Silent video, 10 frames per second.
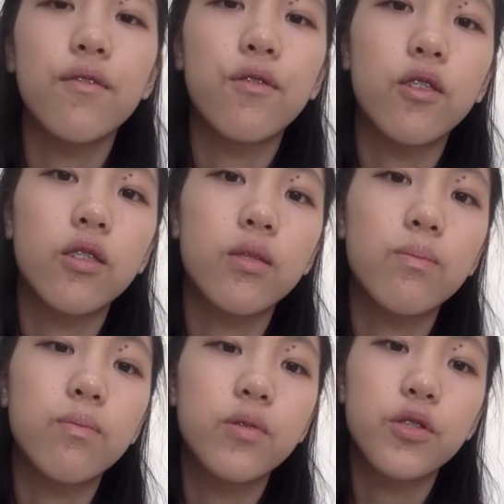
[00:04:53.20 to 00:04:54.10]
for
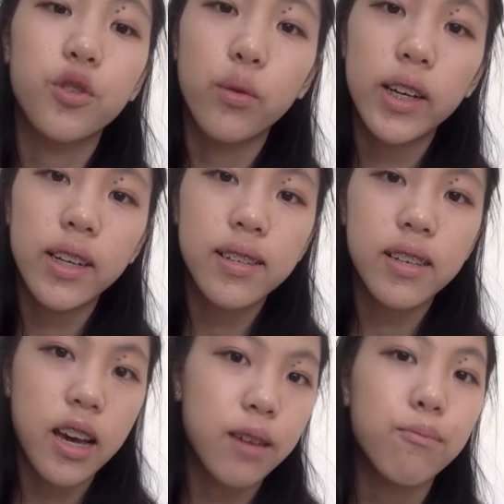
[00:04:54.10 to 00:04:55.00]
showing
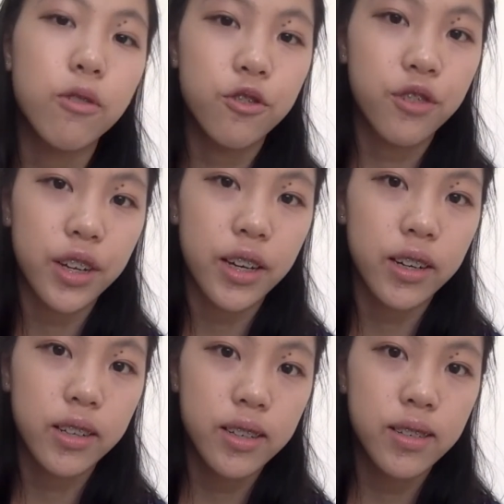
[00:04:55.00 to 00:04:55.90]
this and portraying
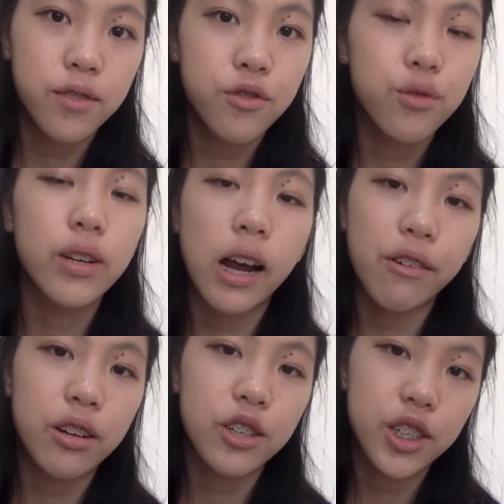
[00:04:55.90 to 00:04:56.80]
this through
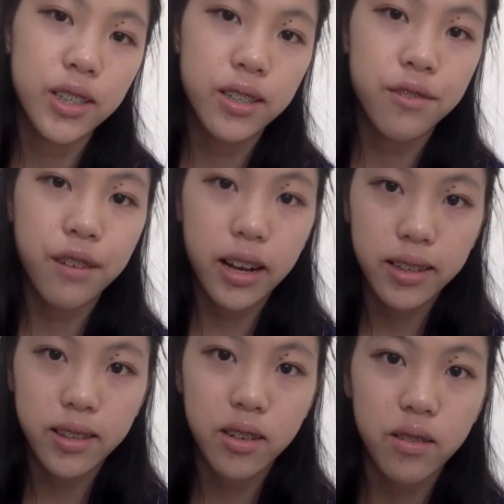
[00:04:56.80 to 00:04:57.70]
Lara Jean's
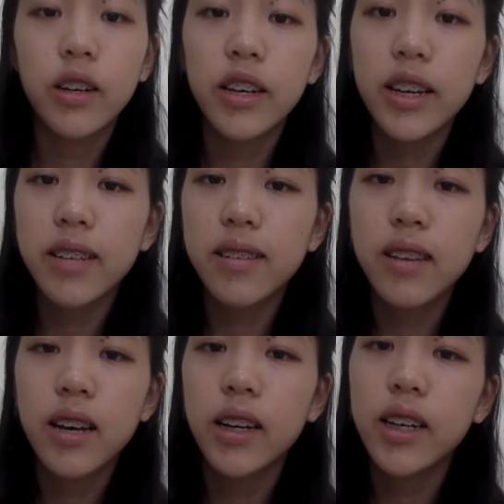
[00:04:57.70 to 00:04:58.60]
character.
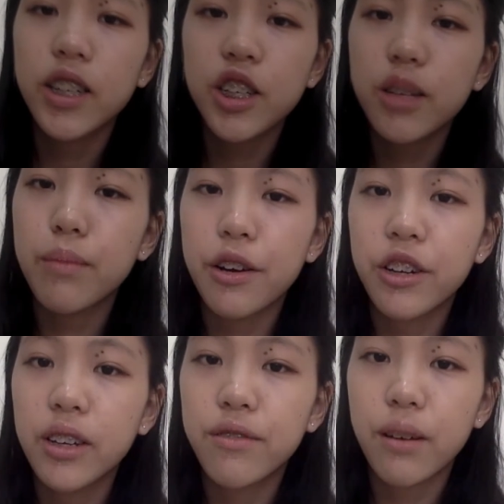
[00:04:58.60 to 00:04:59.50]
Next, Asian
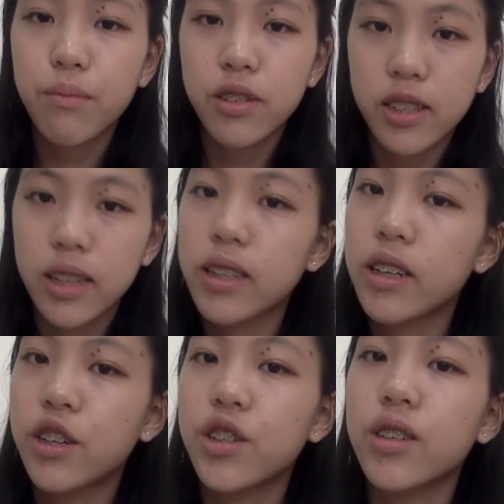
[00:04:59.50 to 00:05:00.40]
American
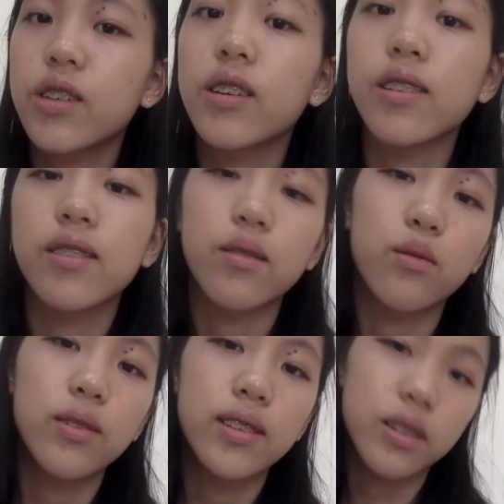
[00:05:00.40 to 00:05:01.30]
representation is
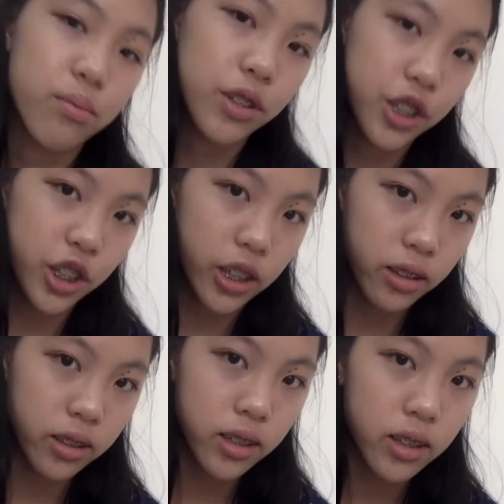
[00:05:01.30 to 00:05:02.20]
always
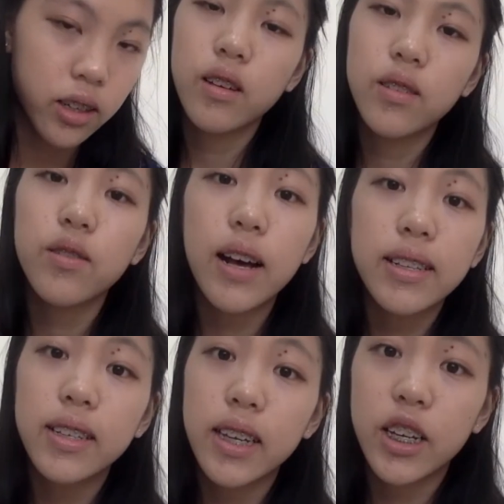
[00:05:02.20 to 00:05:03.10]
appreciated. So
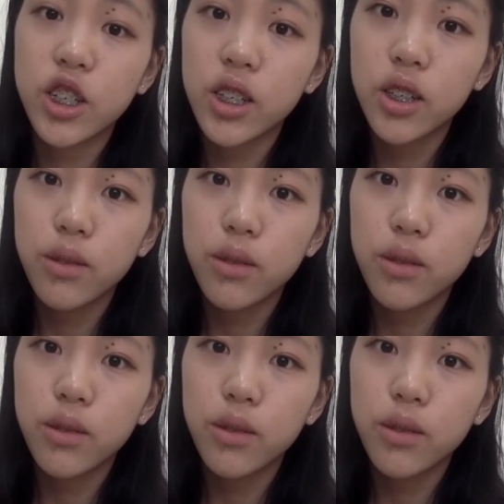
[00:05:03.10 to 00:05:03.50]
as an Asian girl